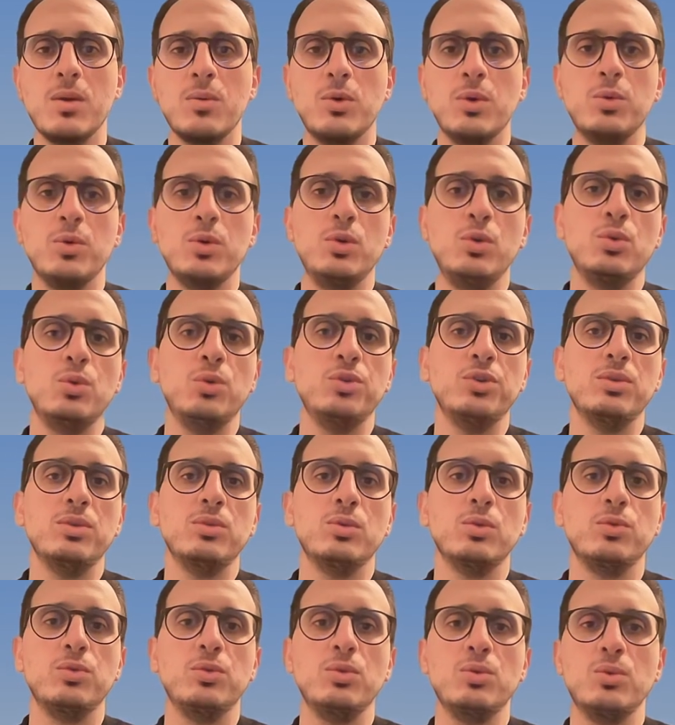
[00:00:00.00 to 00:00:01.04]
We will use it
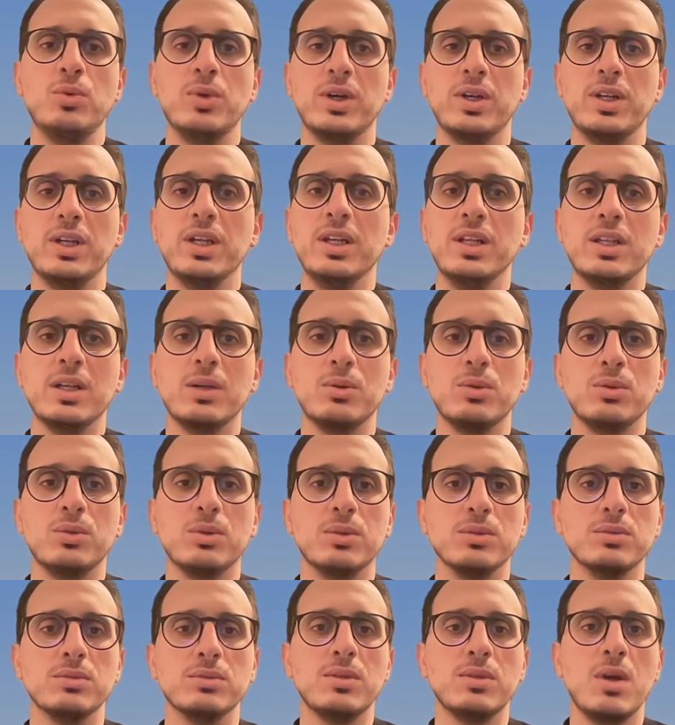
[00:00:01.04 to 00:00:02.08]
to view and edit our code.
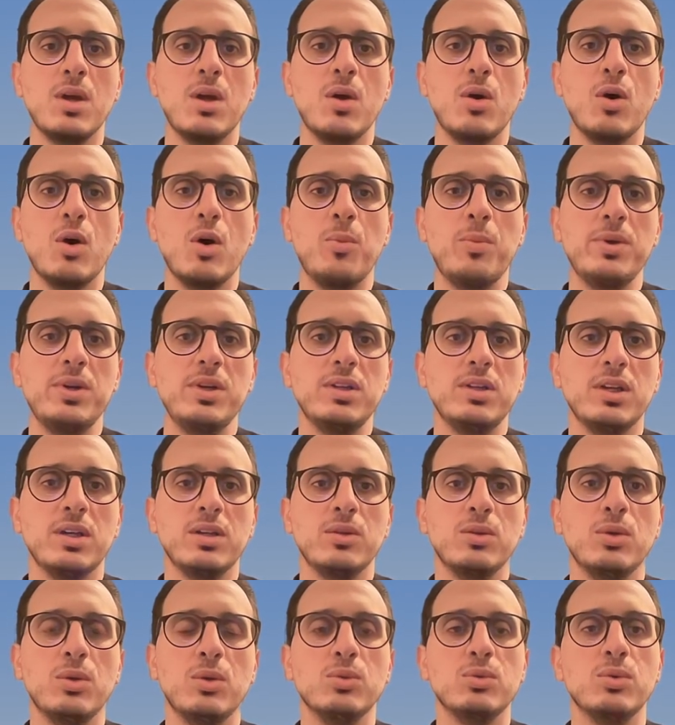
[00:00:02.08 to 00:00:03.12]
Open it
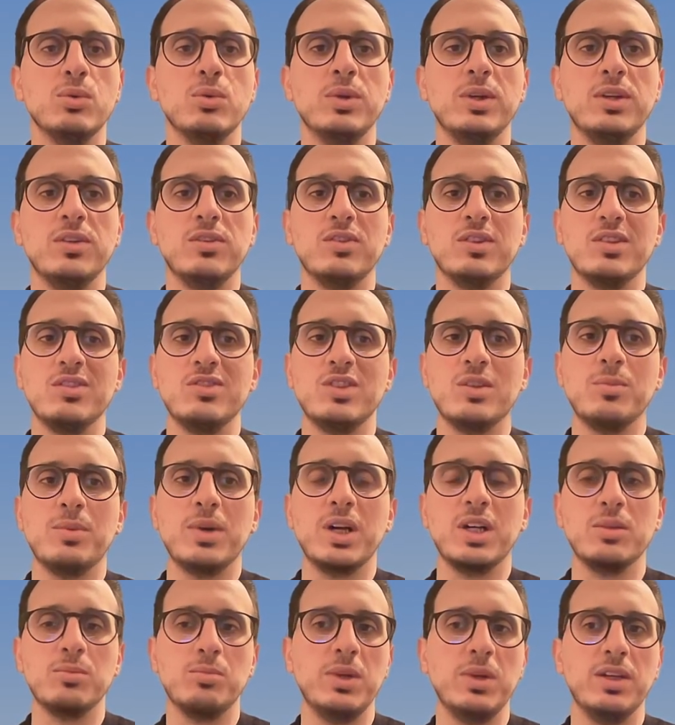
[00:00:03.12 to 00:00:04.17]
and go to the extension
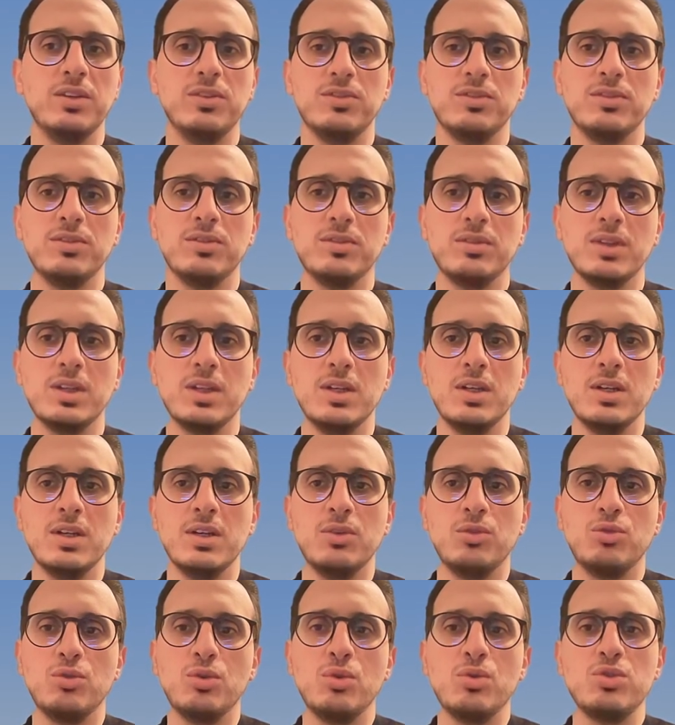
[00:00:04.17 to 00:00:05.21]
marketplace.
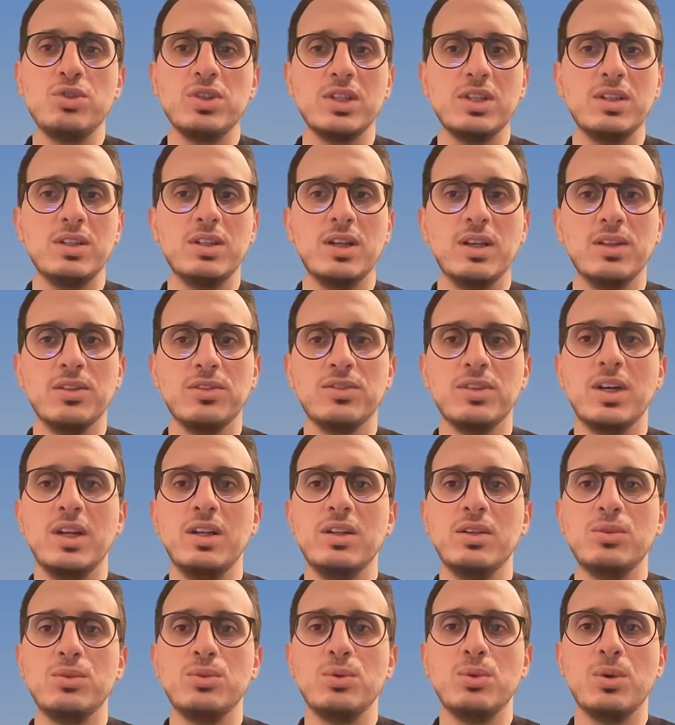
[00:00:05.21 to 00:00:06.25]
Search and install
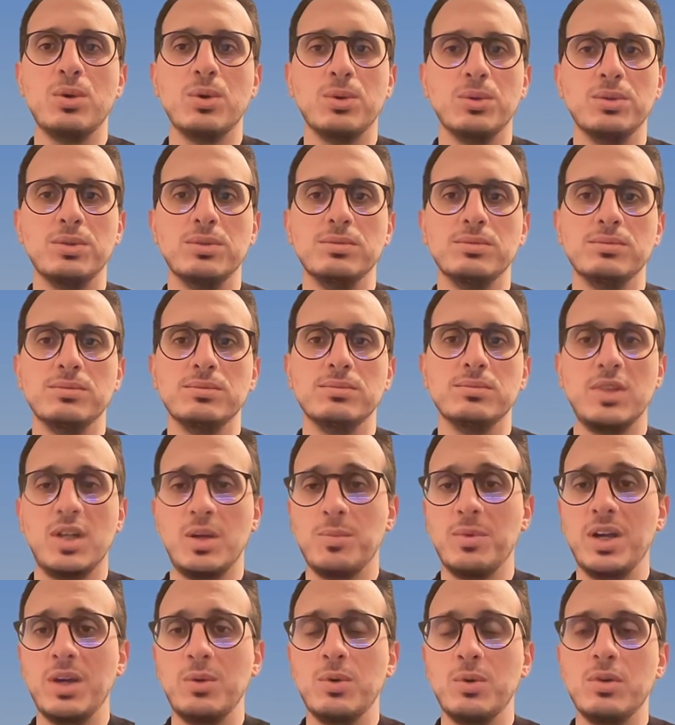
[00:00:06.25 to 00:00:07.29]
RuCode. In
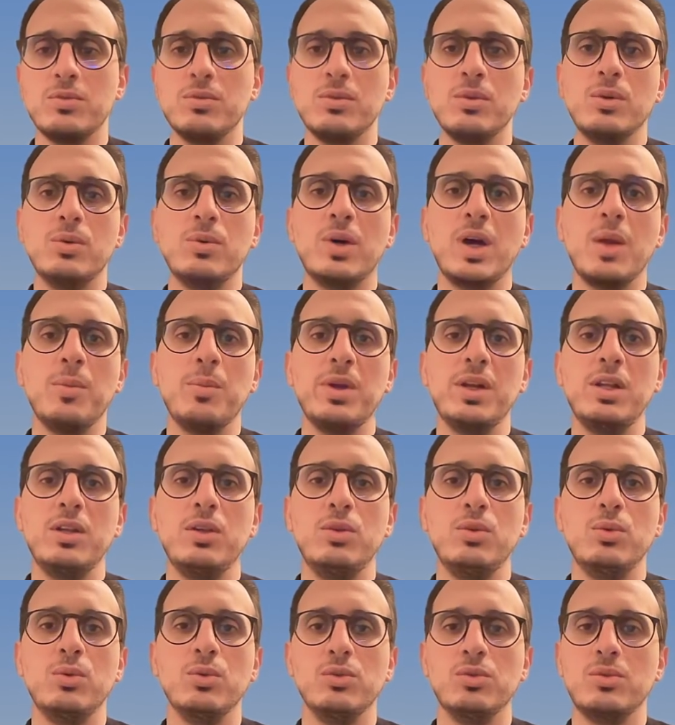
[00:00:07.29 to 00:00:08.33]
my workflow, I mainly
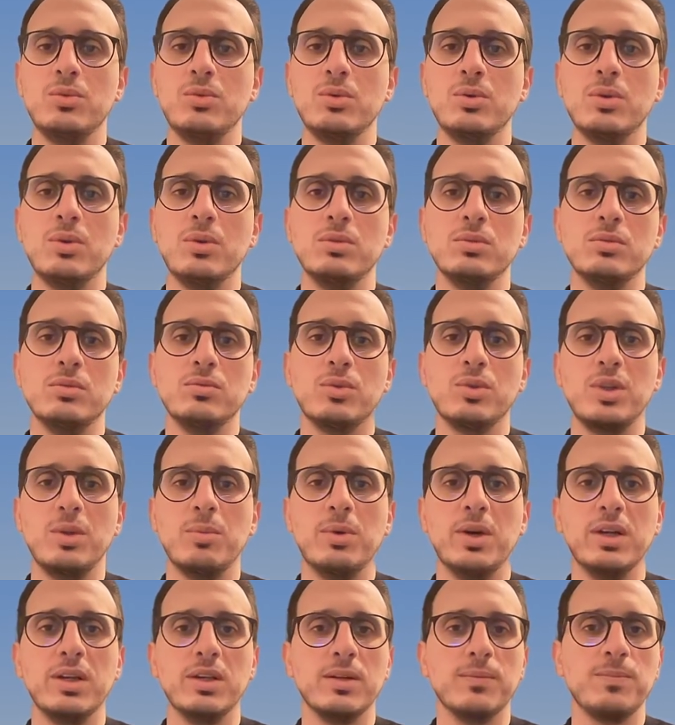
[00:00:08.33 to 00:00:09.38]
use RuCode for
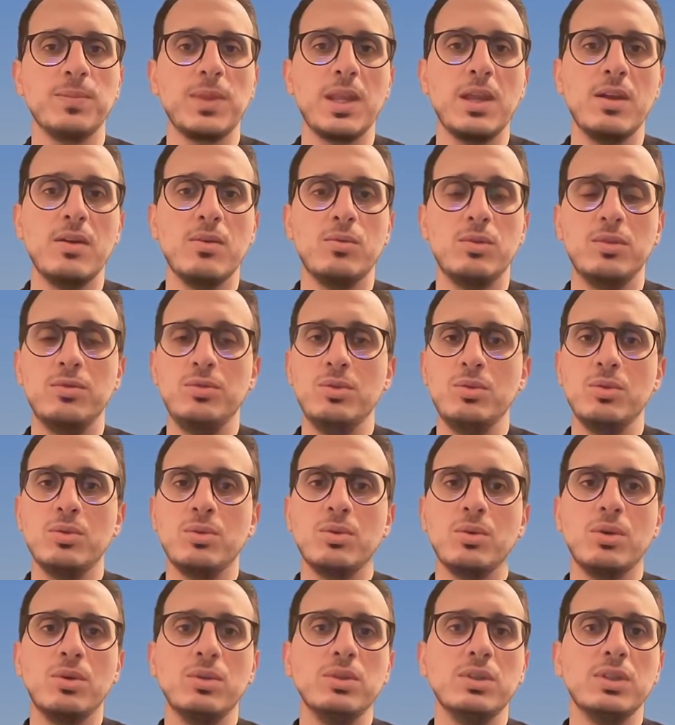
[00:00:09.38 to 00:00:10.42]
debugging, reviewing
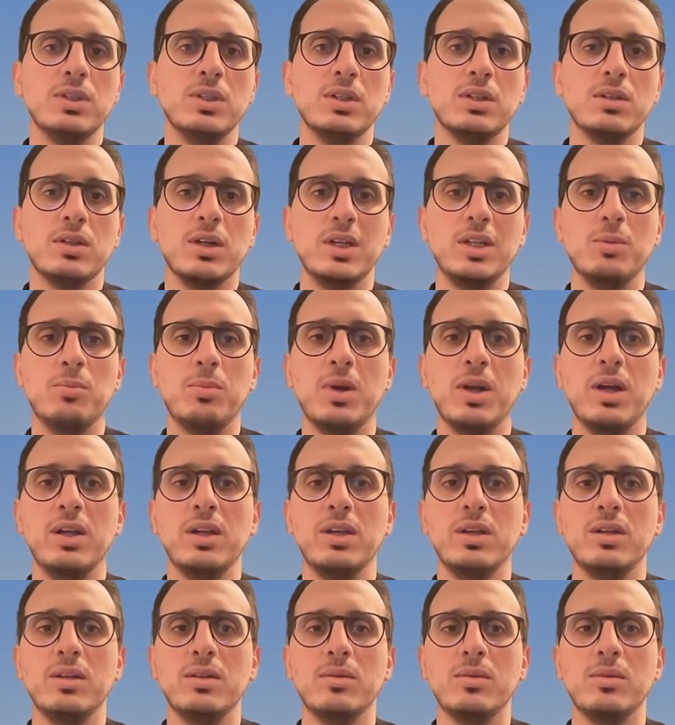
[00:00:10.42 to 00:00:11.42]
code, and applying